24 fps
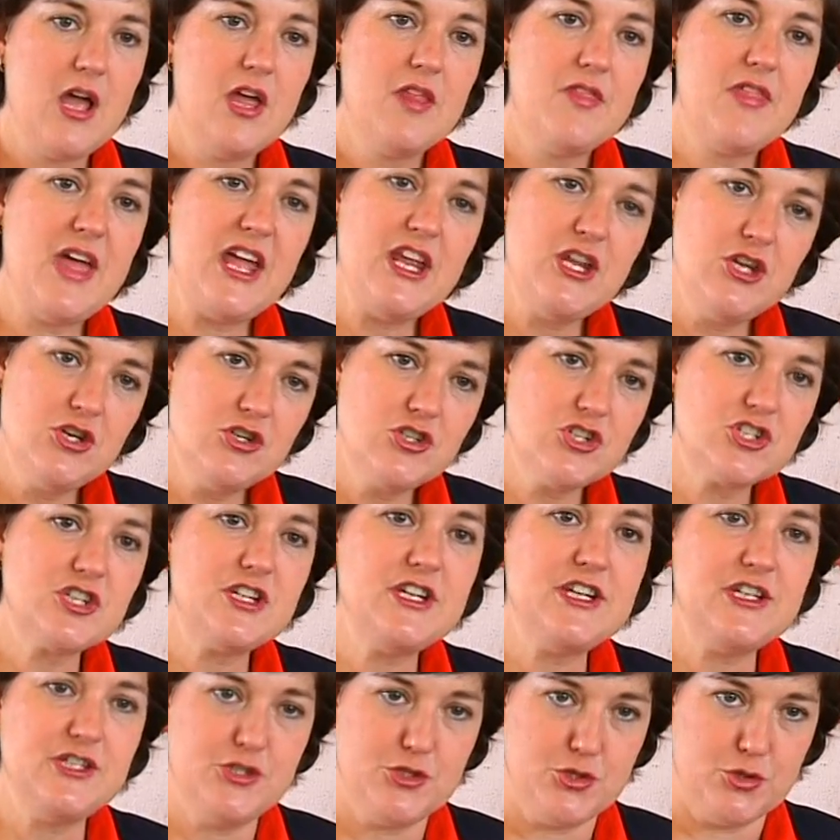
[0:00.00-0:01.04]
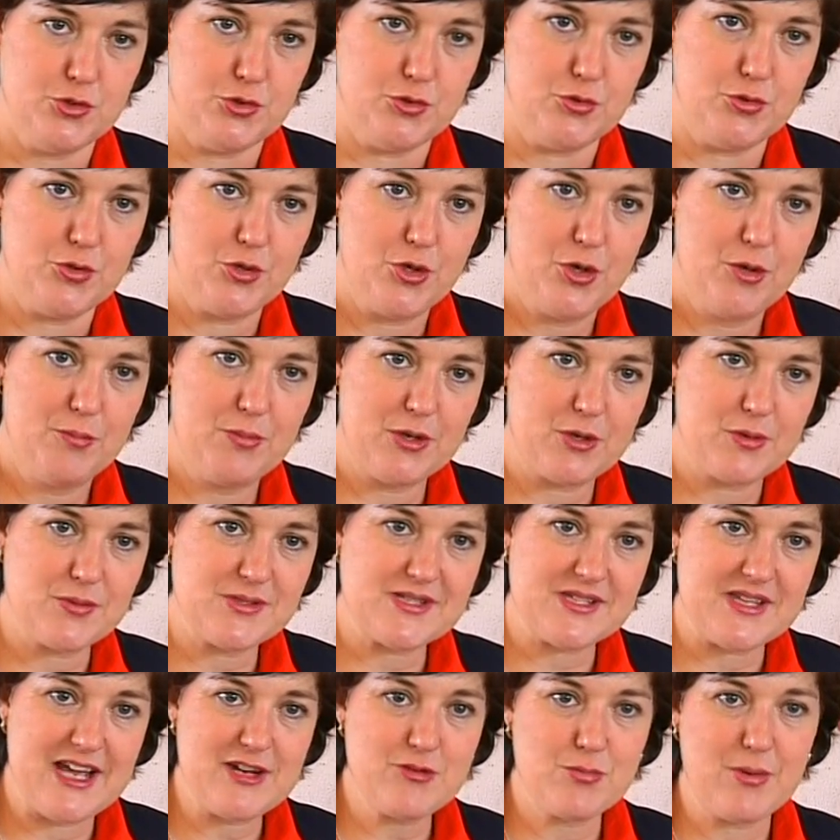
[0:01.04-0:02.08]
They usually do,
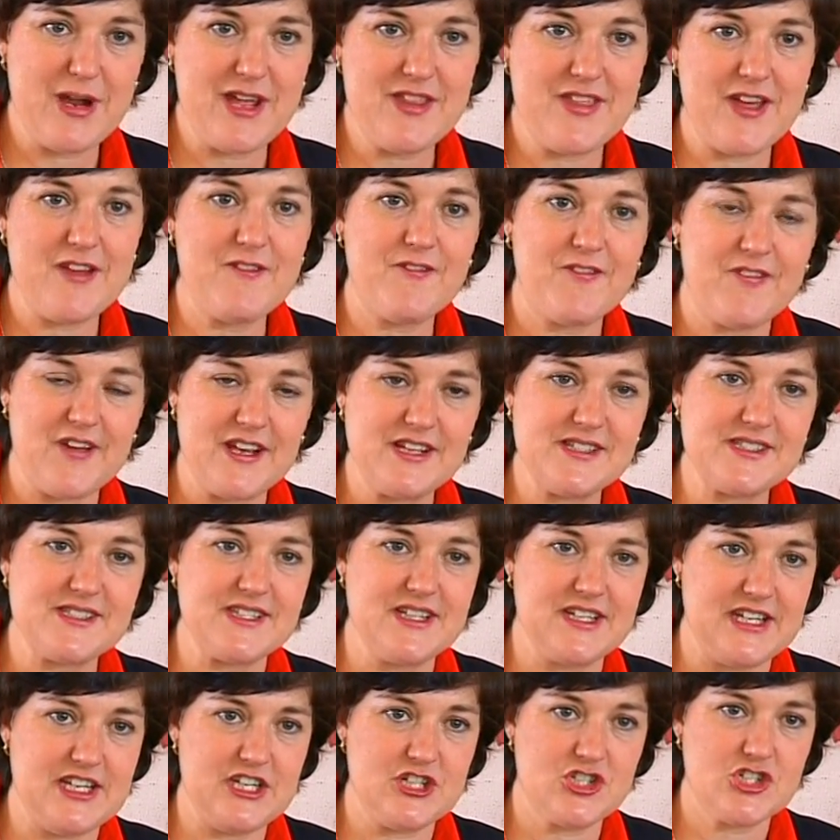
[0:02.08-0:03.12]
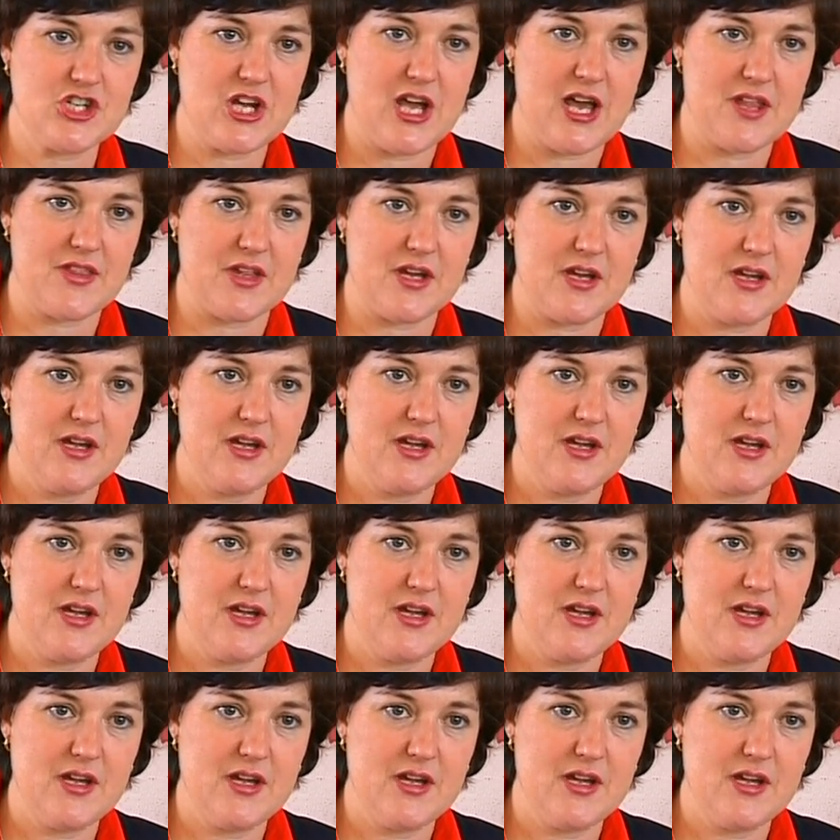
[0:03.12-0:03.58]
because that way they're facing each other.